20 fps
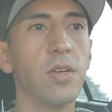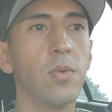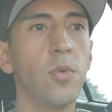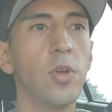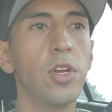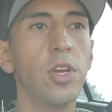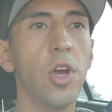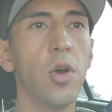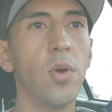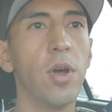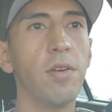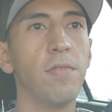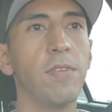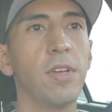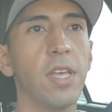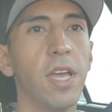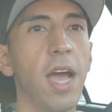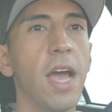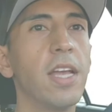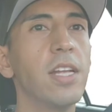would go on
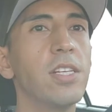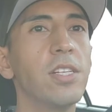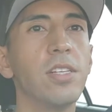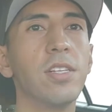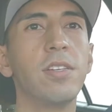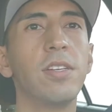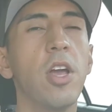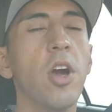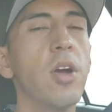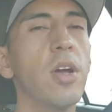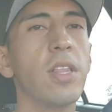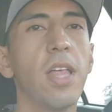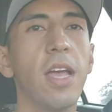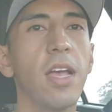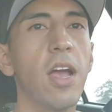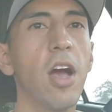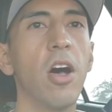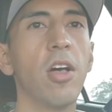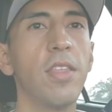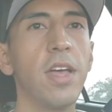vacation. I go
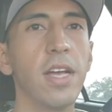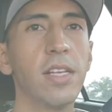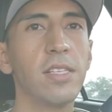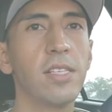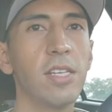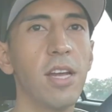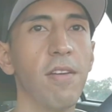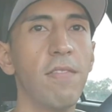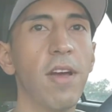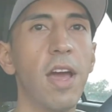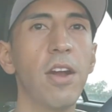like all that stuff.